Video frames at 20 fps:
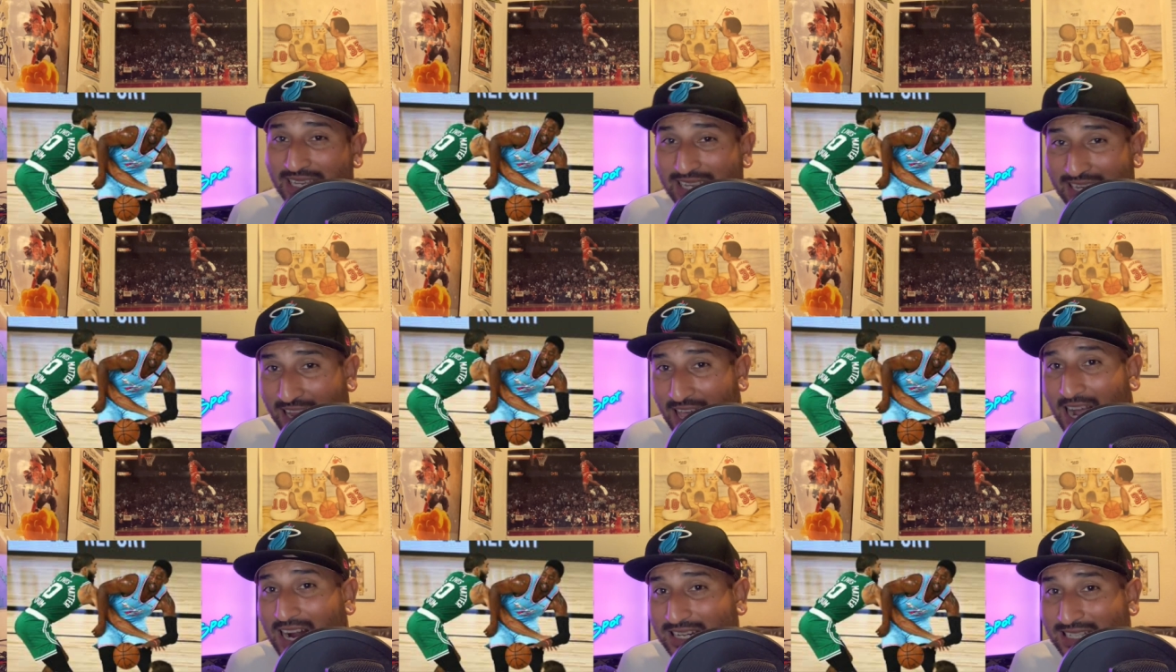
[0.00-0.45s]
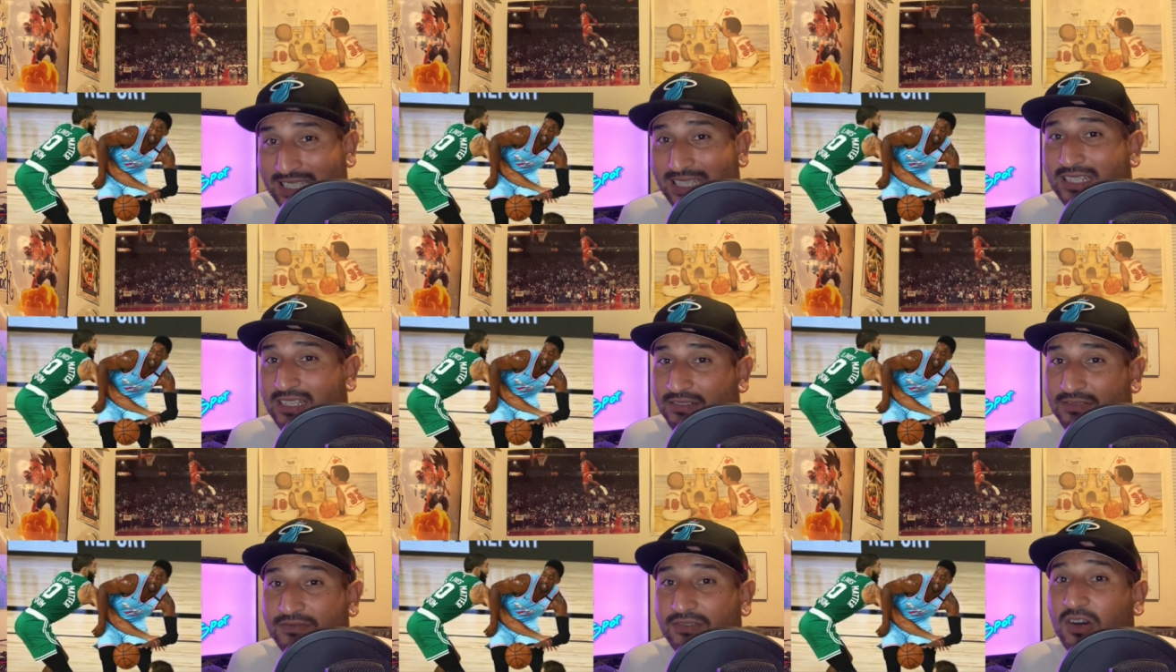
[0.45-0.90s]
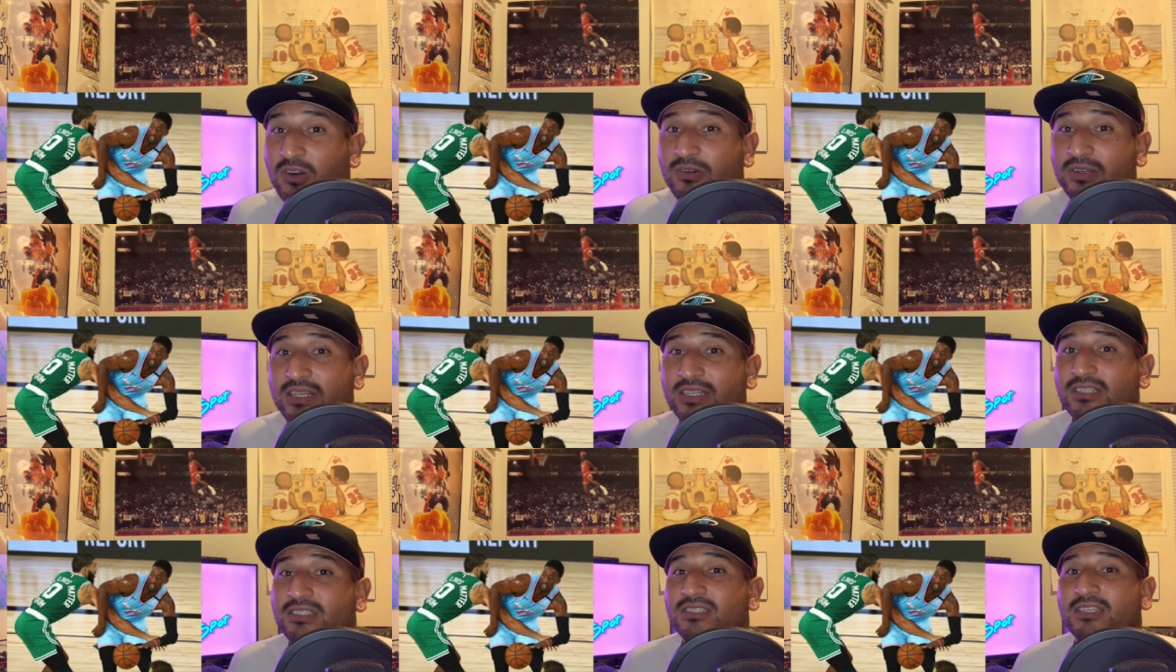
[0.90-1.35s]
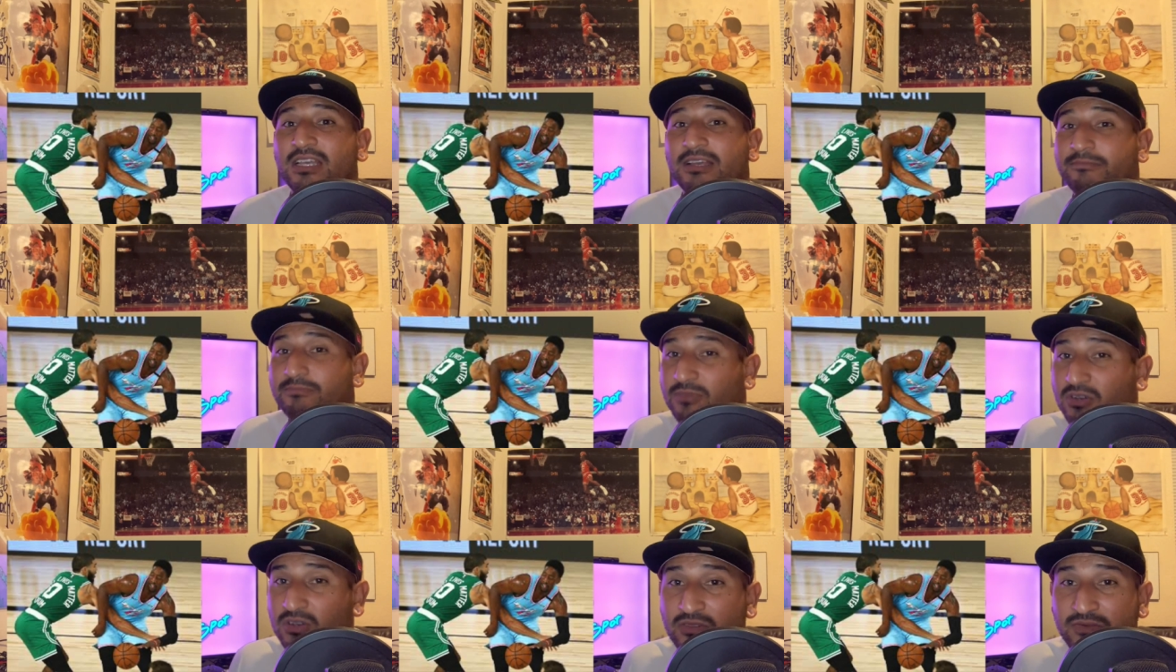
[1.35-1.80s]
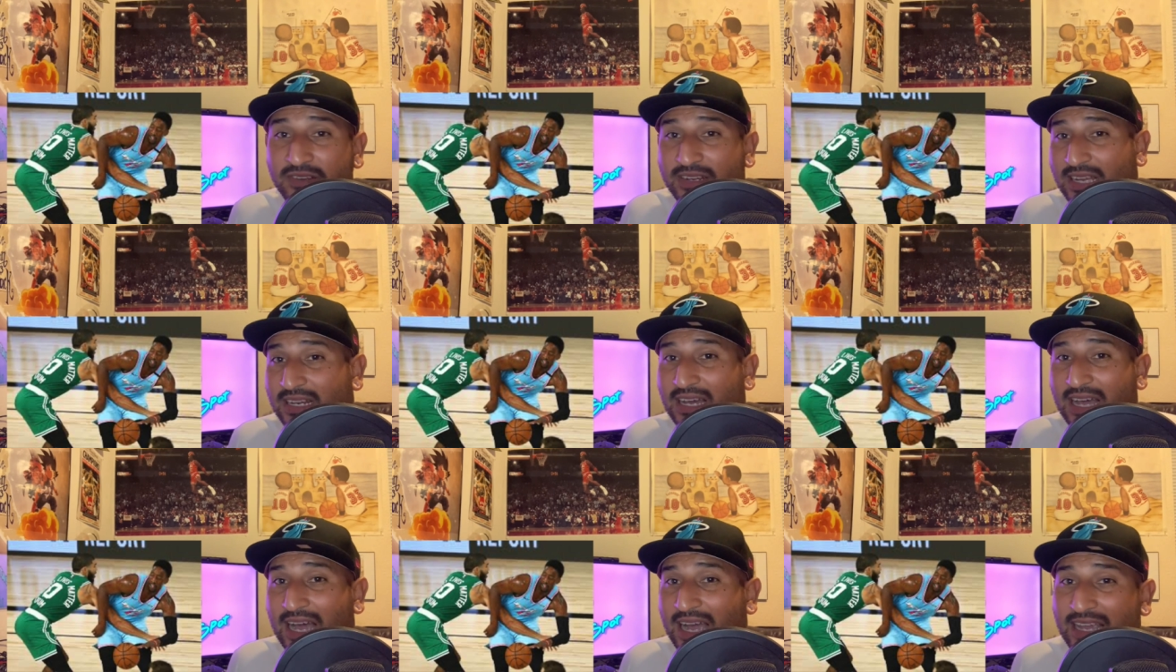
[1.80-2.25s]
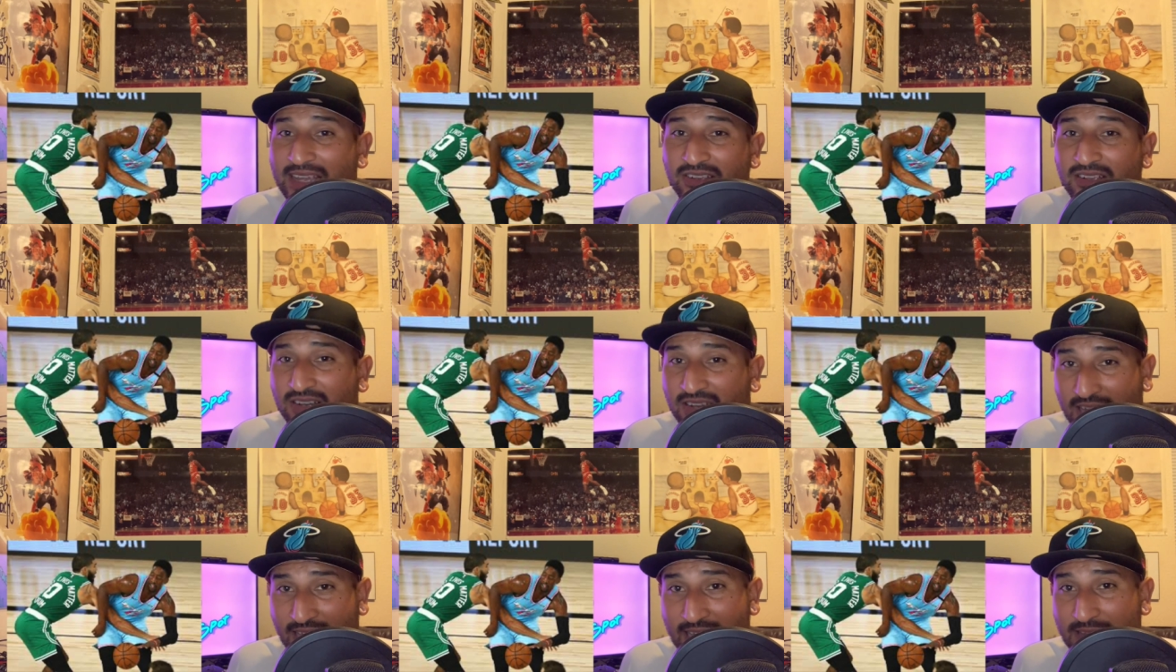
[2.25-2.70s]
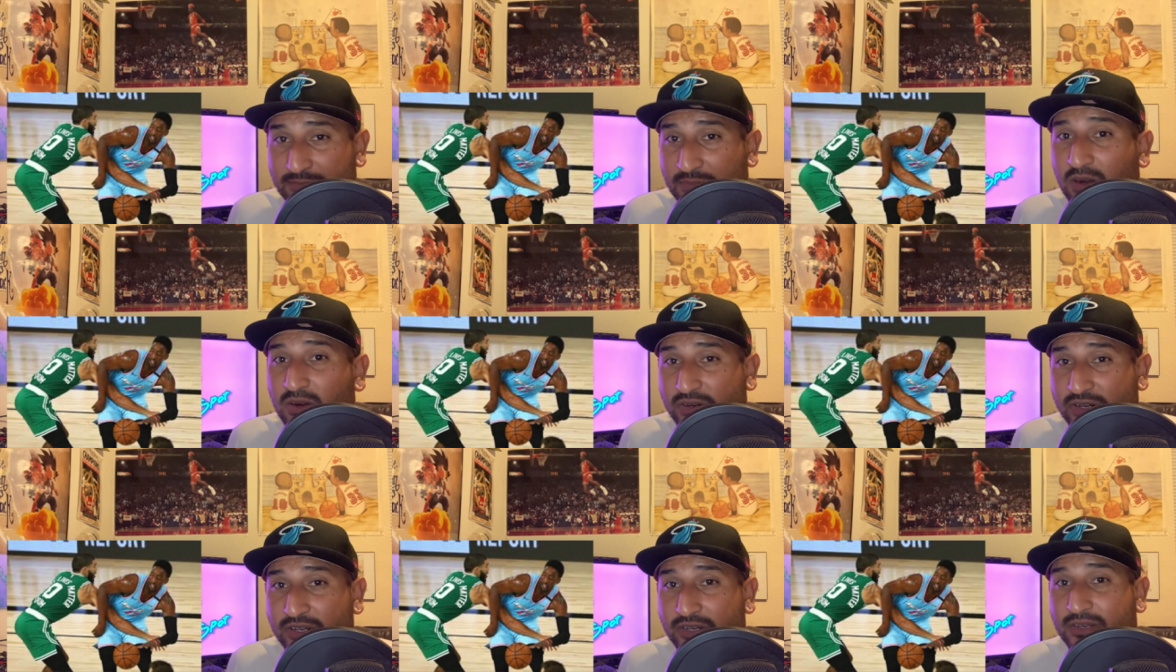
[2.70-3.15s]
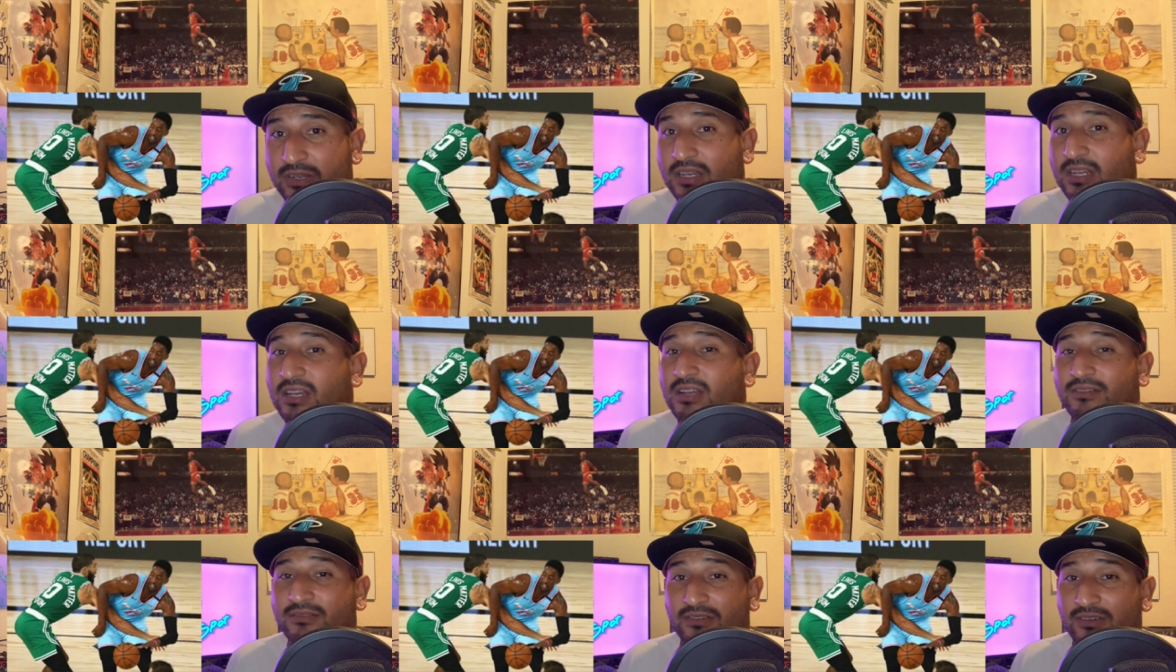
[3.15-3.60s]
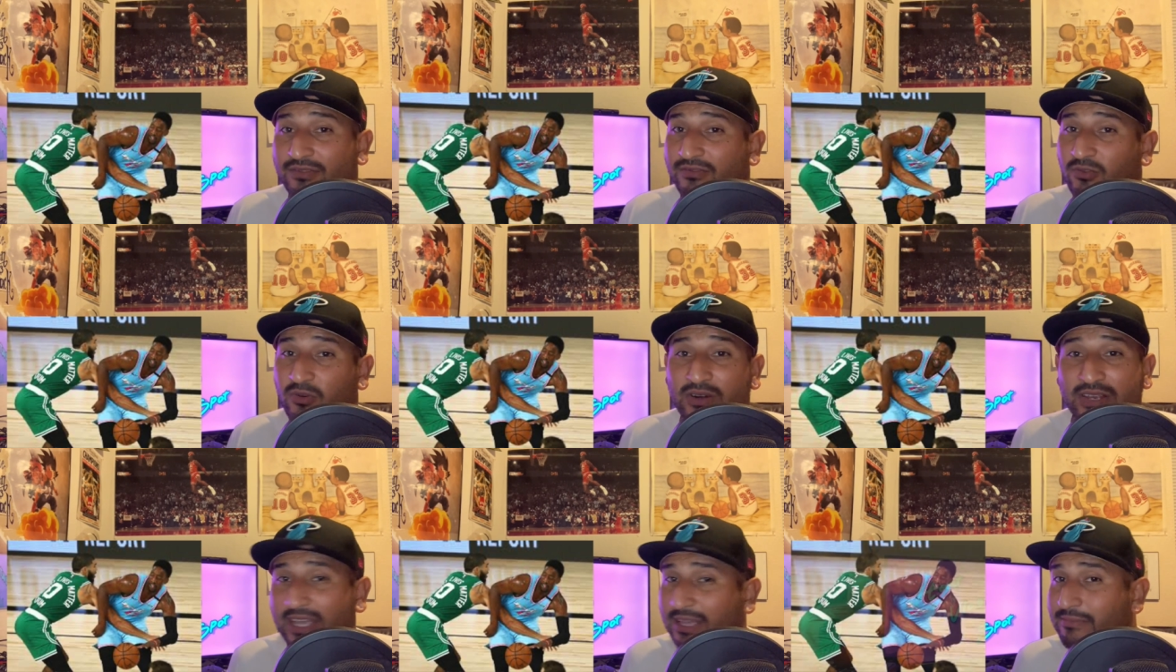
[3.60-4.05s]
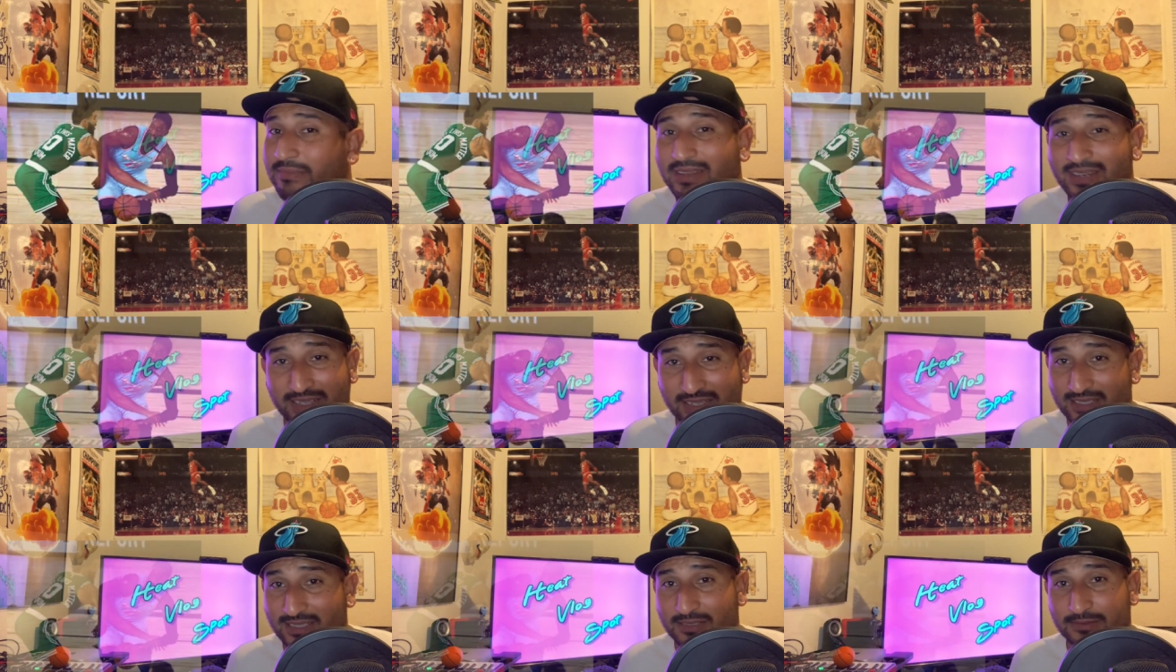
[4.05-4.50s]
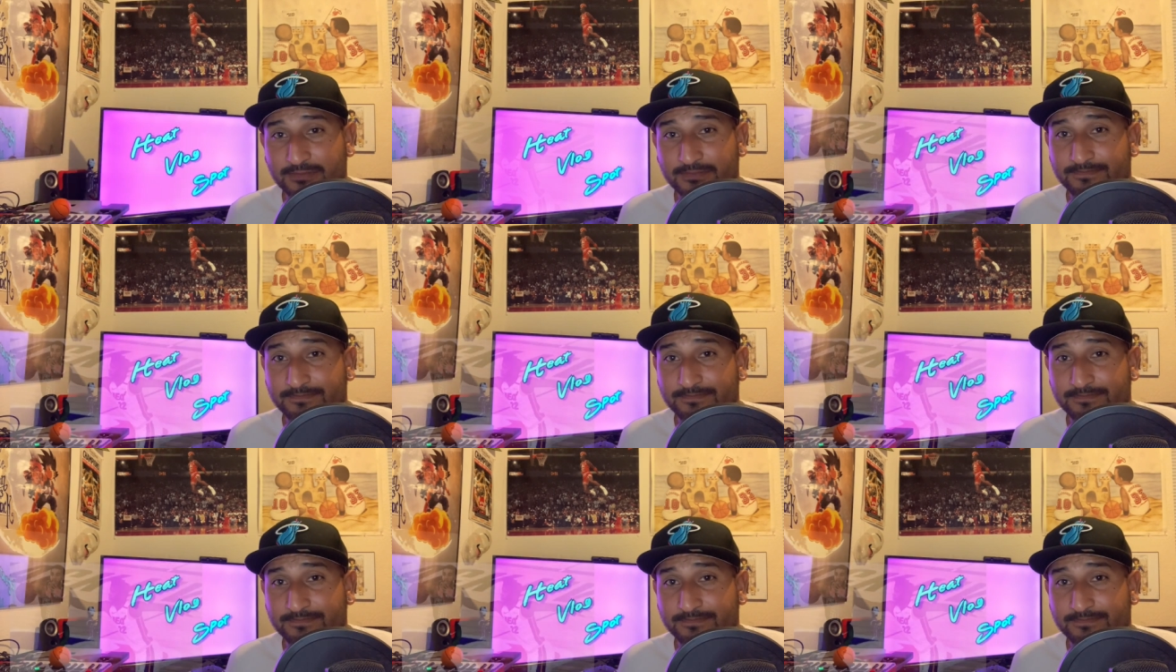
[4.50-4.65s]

locked in and focused and moving at a high motor for 48 minutes?